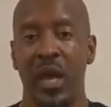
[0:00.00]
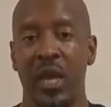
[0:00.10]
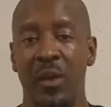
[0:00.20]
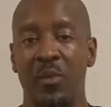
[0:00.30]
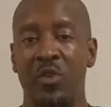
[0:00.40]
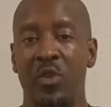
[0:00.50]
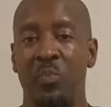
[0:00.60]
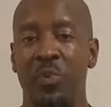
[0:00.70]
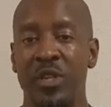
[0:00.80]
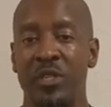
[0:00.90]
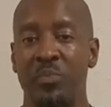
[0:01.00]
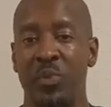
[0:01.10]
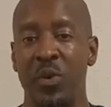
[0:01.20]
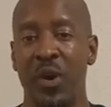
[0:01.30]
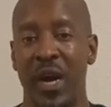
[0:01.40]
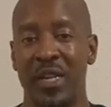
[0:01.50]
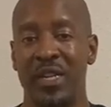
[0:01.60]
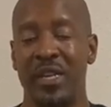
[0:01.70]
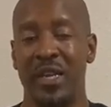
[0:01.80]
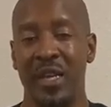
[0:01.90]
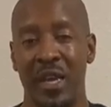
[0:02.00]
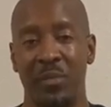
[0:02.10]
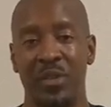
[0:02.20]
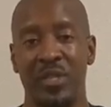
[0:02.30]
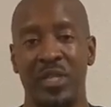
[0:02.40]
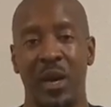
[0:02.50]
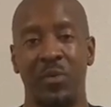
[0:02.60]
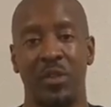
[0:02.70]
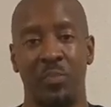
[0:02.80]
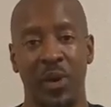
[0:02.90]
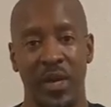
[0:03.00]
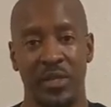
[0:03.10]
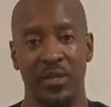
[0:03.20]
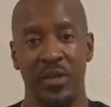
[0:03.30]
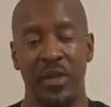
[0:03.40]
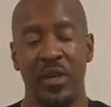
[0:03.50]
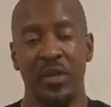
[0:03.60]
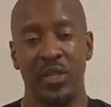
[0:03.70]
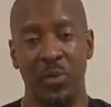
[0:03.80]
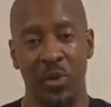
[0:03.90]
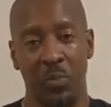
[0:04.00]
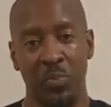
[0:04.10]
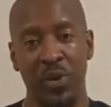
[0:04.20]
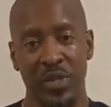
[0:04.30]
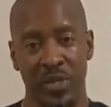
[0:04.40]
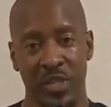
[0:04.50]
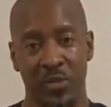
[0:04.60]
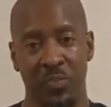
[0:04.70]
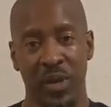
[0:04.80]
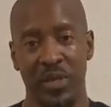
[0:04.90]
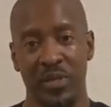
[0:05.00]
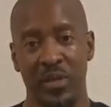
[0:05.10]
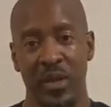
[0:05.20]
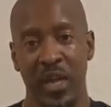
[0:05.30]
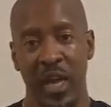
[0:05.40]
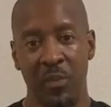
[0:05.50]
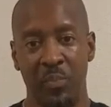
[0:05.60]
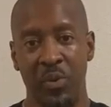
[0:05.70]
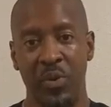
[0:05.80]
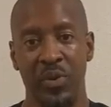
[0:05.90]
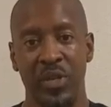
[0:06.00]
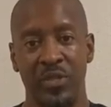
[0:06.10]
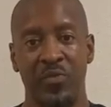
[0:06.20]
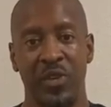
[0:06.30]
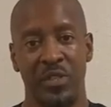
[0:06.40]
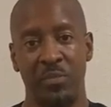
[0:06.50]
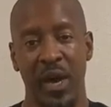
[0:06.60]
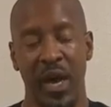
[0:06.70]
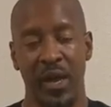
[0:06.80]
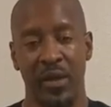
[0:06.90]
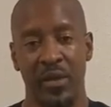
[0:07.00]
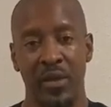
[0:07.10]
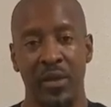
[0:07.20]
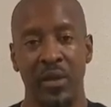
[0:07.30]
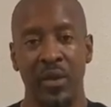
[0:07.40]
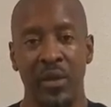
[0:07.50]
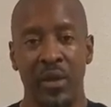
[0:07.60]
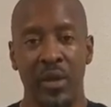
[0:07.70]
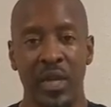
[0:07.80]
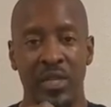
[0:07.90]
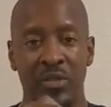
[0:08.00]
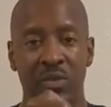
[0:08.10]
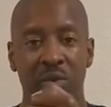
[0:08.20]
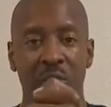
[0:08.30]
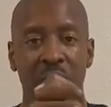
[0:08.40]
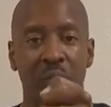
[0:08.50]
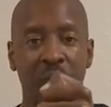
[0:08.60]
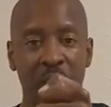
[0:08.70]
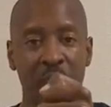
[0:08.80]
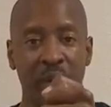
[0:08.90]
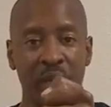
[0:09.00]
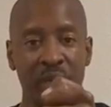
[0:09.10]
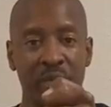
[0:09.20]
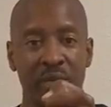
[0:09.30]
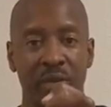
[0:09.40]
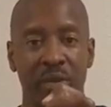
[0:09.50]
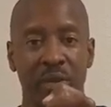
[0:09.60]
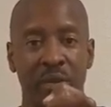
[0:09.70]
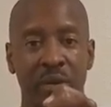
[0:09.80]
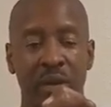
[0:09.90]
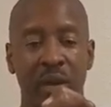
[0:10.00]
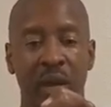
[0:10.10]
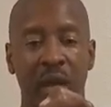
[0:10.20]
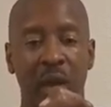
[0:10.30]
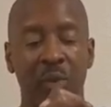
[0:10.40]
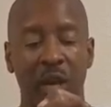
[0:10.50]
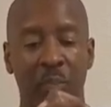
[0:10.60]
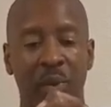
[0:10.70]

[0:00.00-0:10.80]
and I'm going to do the push and pull idea again, but this time with the punch. So I'm going to push this punch and pull this fist back. That's one punch. And when I